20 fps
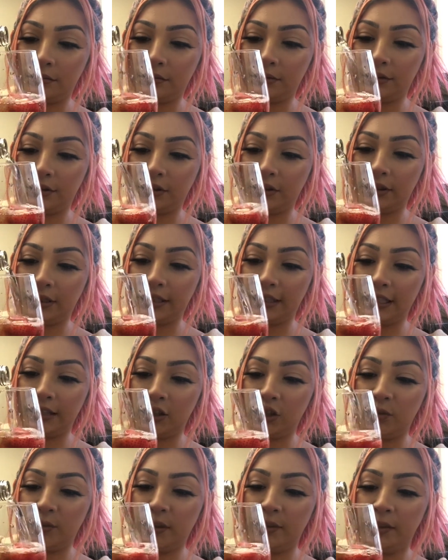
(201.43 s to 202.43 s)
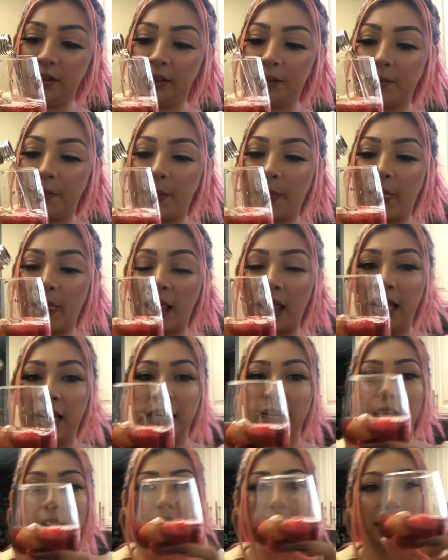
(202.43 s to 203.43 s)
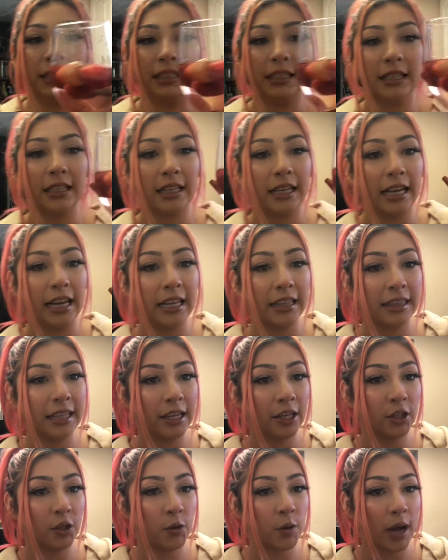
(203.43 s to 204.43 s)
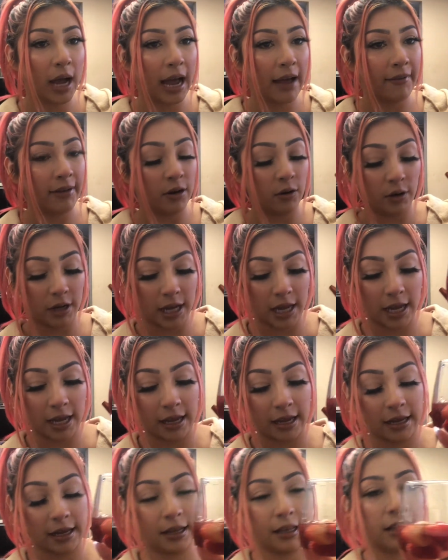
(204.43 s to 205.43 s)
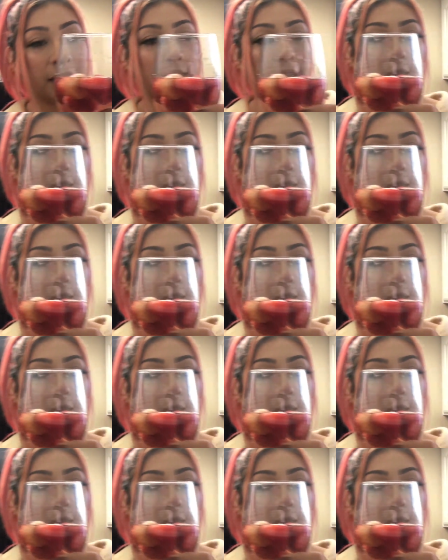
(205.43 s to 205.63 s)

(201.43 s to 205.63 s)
Don't let it get too bubbly. And there you have it, okay?